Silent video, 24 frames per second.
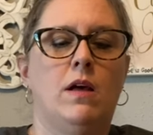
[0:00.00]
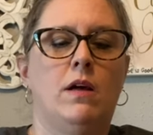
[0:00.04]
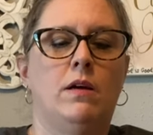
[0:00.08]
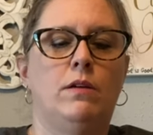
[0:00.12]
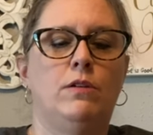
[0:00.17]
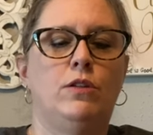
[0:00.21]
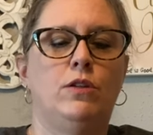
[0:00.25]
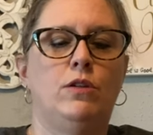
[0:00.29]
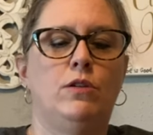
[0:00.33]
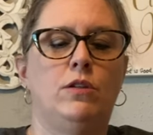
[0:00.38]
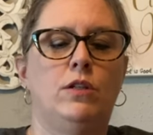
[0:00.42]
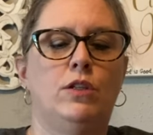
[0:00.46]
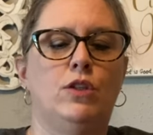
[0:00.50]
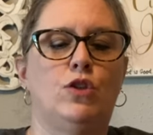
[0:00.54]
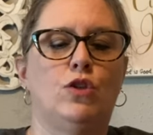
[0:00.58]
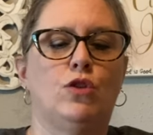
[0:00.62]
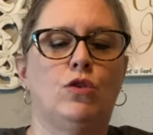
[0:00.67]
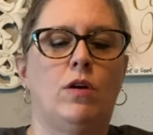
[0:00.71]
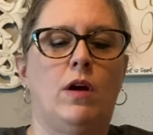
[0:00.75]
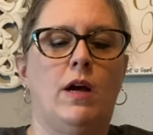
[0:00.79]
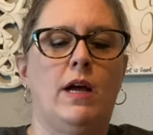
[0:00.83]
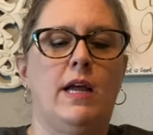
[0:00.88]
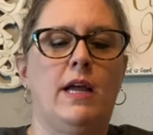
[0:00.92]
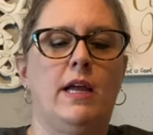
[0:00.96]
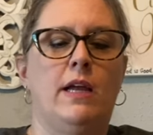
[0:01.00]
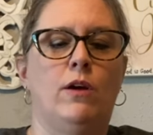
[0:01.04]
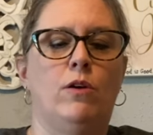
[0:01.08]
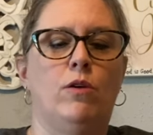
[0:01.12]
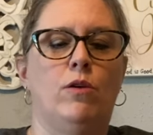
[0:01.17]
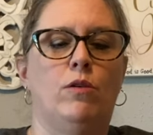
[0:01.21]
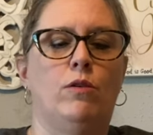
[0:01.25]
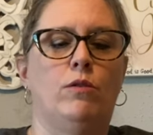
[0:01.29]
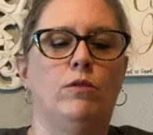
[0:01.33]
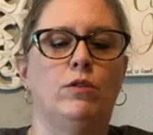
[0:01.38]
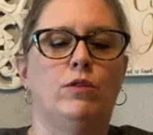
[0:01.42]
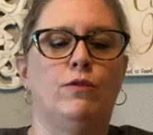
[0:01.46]
do the
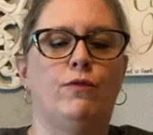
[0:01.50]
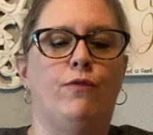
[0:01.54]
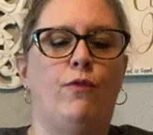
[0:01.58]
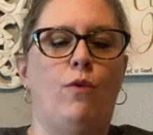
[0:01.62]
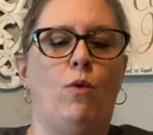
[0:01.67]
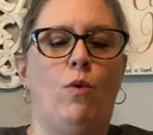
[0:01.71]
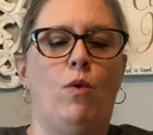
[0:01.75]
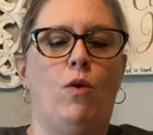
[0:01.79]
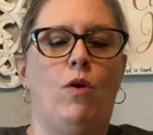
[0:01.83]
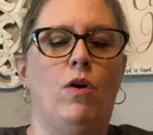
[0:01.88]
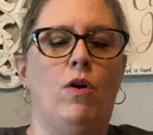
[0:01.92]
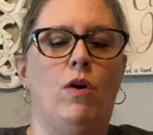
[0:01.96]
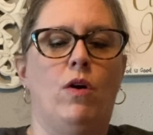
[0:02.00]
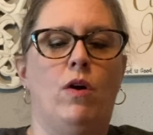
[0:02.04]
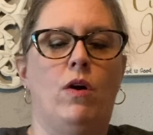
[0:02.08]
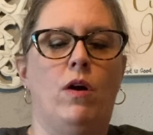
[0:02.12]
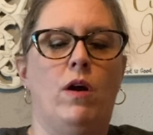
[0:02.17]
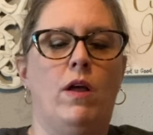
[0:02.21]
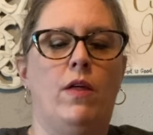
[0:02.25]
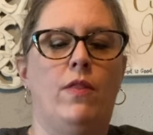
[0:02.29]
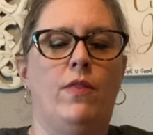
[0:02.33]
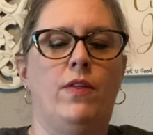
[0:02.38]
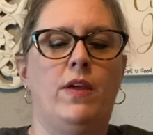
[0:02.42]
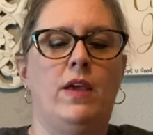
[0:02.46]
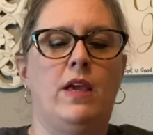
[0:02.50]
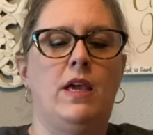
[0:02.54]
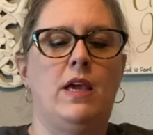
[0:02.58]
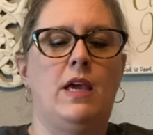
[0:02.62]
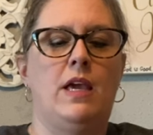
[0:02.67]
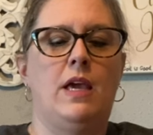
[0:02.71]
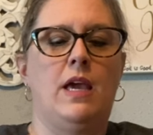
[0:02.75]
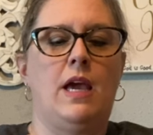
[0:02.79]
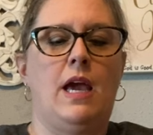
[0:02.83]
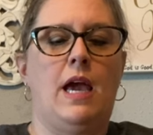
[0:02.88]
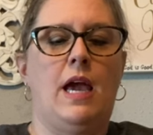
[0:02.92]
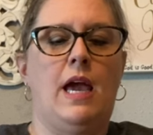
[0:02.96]
triangles for
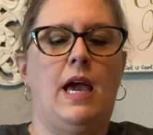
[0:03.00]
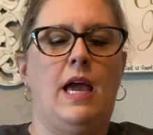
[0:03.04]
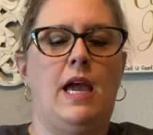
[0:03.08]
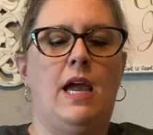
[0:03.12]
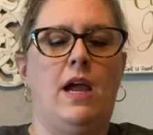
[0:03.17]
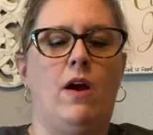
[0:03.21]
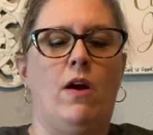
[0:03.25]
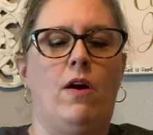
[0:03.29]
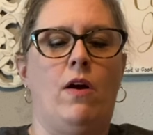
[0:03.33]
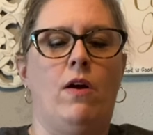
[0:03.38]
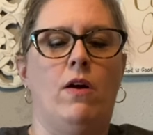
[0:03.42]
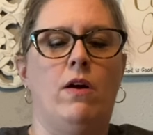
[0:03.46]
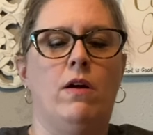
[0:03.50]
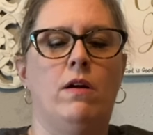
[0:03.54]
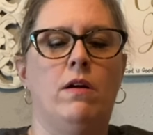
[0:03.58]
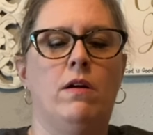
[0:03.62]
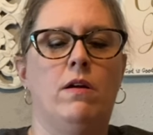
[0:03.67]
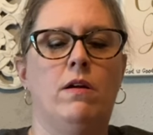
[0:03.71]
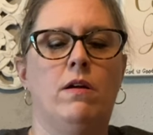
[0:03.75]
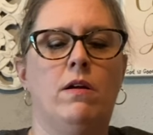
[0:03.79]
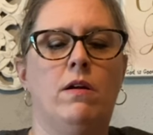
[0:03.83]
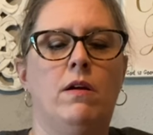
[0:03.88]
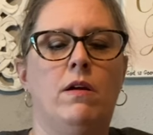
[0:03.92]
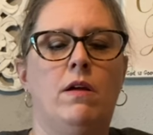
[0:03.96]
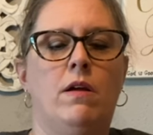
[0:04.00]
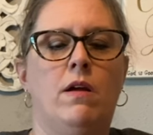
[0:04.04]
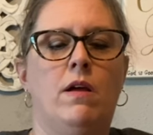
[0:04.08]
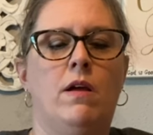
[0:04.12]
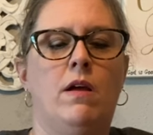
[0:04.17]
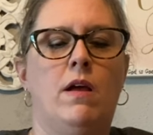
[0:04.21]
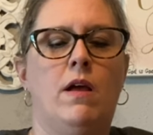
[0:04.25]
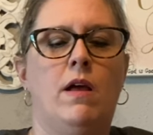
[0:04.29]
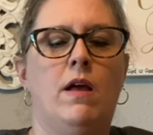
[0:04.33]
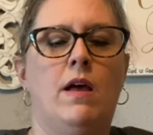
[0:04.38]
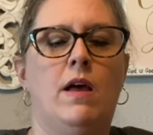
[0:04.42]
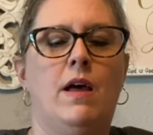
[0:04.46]
the hair.
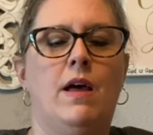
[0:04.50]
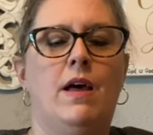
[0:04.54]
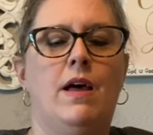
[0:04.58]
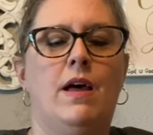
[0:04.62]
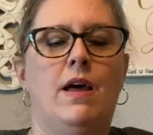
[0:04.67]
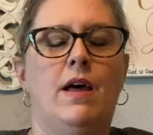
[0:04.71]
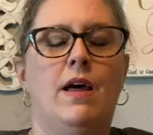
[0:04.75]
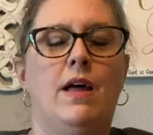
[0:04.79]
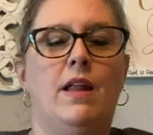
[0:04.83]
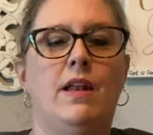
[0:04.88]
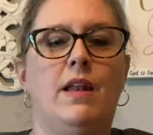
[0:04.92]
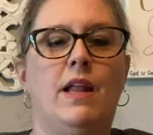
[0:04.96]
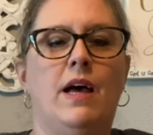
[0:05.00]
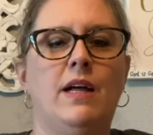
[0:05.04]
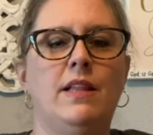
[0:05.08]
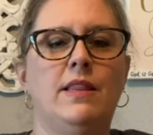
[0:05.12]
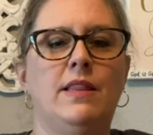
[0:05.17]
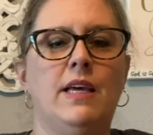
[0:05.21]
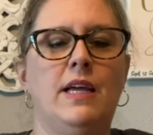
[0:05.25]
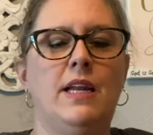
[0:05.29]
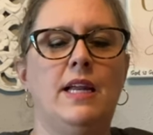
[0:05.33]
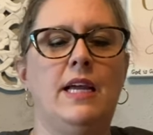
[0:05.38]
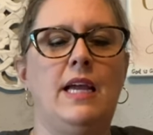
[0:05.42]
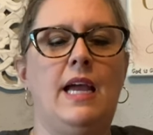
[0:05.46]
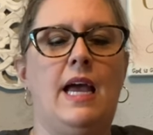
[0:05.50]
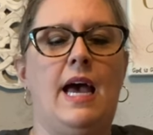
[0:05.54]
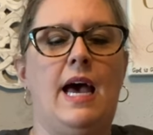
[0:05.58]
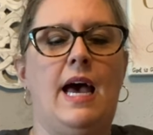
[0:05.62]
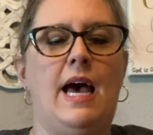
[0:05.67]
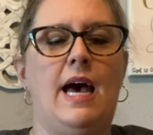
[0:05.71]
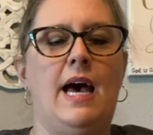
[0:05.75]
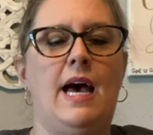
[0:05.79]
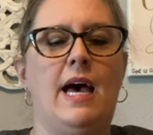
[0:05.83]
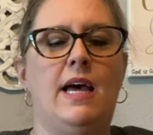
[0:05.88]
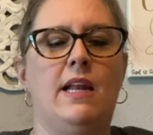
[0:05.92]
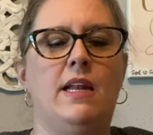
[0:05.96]
Not that he
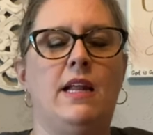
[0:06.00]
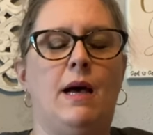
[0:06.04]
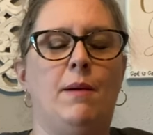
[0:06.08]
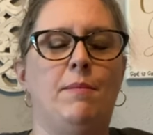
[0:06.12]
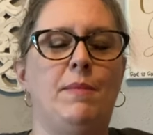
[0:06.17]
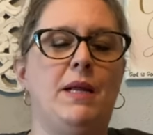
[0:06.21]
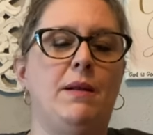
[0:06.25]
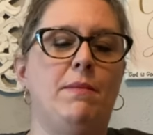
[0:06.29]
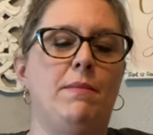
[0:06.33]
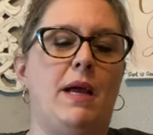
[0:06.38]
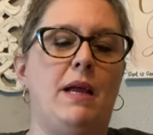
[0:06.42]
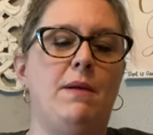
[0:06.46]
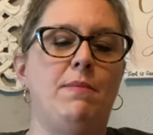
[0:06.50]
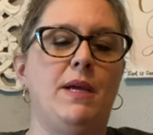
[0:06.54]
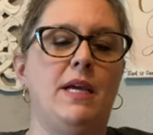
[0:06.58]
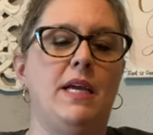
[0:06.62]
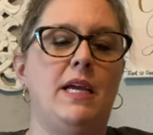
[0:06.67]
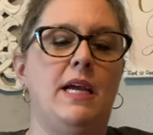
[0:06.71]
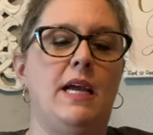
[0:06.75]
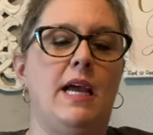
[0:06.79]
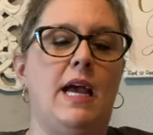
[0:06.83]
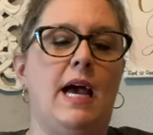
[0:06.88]
had, I mean, maybe he